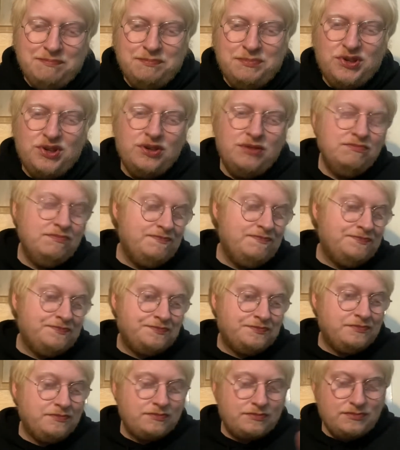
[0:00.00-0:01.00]
But
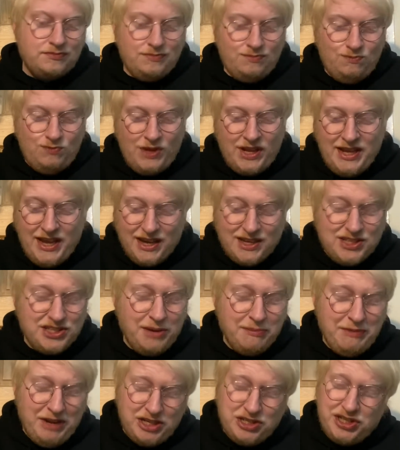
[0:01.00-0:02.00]
yeah, because
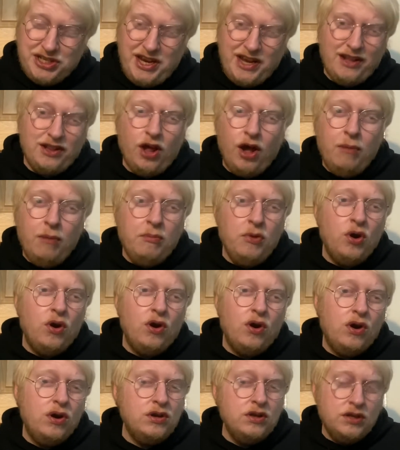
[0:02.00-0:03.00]
I'm actually a lot
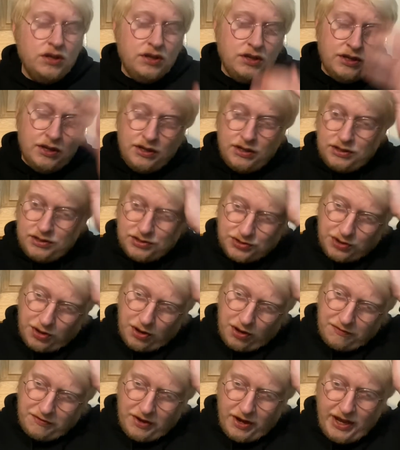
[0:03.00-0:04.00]
more
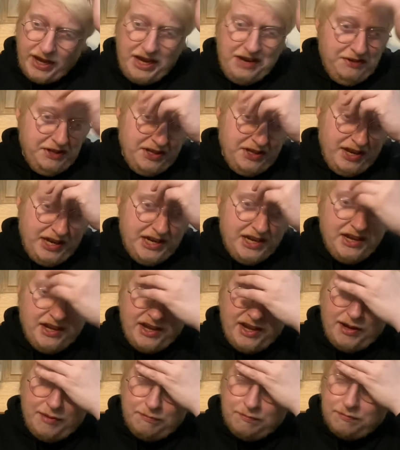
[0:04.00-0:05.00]
sort of even like
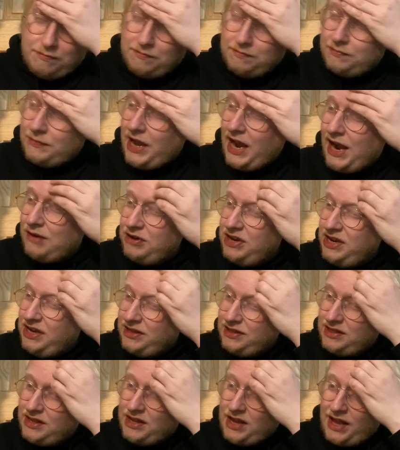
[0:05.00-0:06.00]
Harry
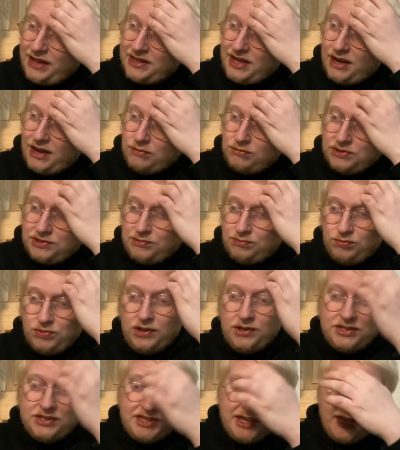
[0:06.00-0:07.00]
and that
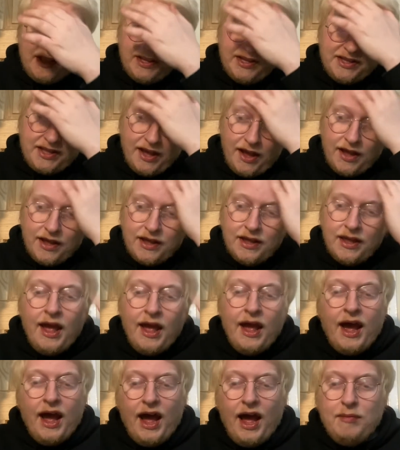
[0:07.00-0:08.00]
will tell you that
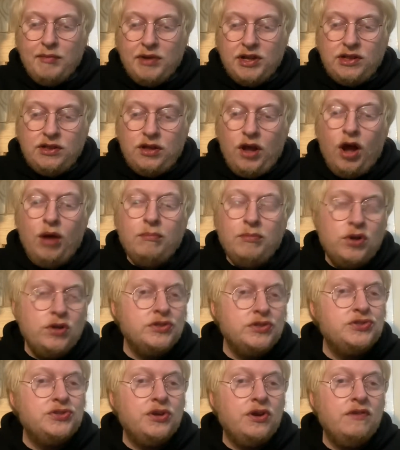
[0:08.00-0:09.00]
I'm a lot more
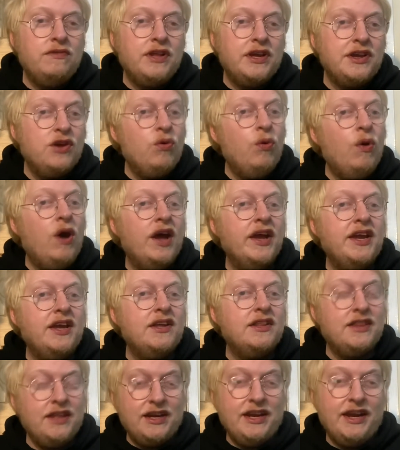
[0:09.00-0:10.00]
sort of like quiet
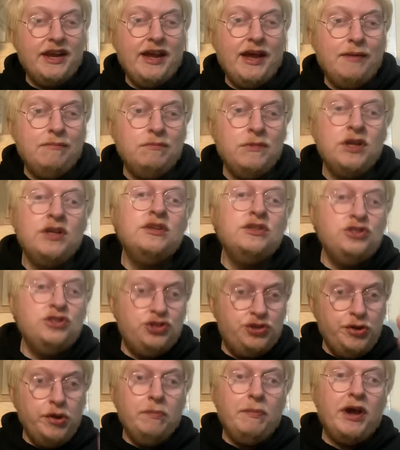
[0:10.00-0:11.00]
than I am
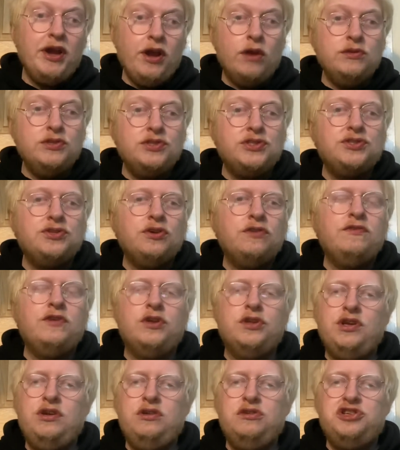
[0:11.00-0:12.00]
doing my own stuff
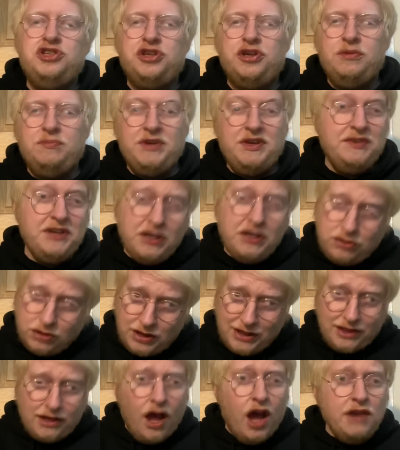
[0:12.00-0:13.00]
on YouTube, even in
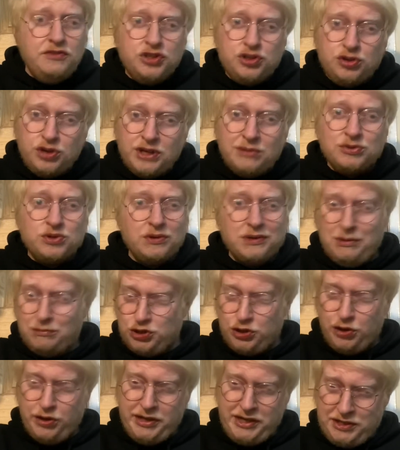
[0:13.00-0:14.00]
live streams when I'm
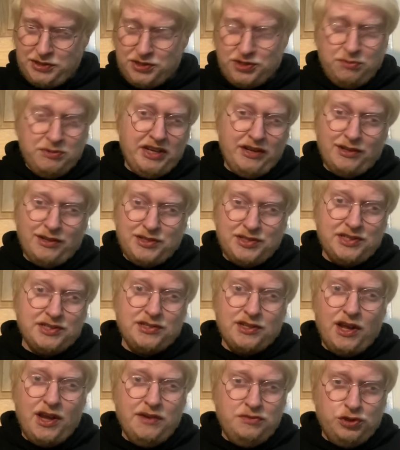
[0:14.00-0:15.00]
joining someone else's
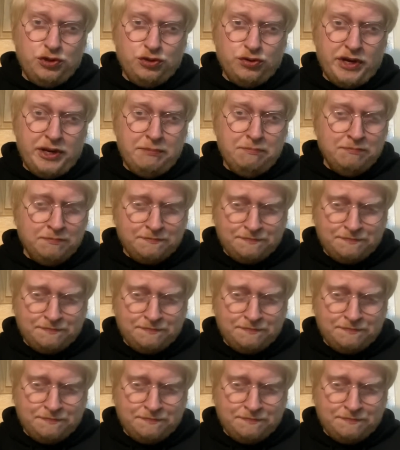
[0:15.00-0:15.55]
live stream.